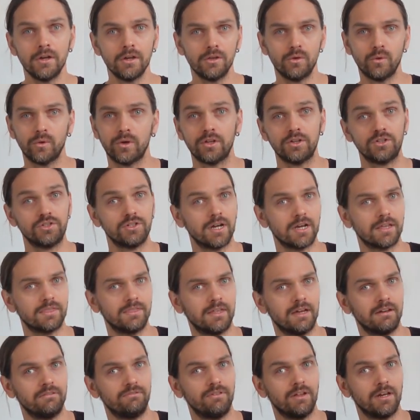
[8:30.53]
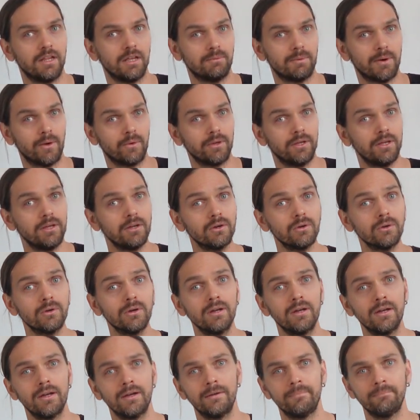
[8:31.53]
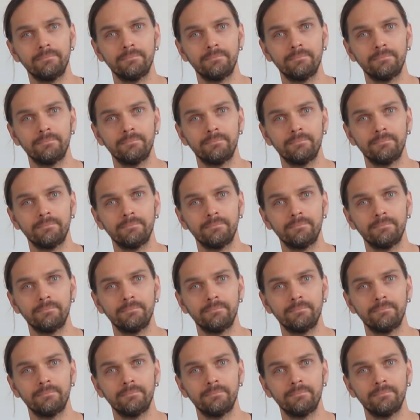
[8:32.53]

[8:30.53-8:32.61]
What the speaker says: You can check that video out here.